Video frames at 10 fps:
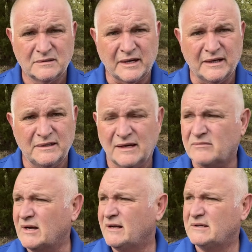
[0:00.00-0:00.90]
Okay.
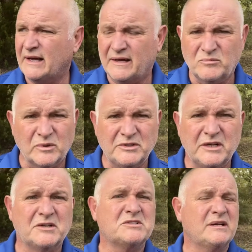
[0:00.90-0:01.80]
I had one
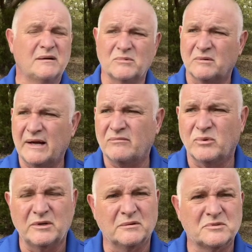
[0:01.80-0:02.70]
yesterday. I'm going to have
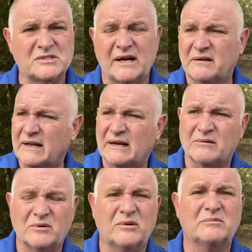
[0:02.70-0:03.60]
one on Saturday. And I
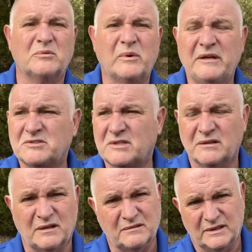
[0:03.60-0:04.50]
don't know, the week's
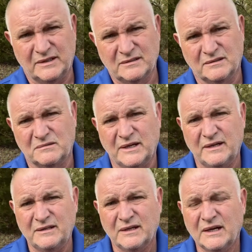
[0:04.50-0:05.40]
still early. Okay.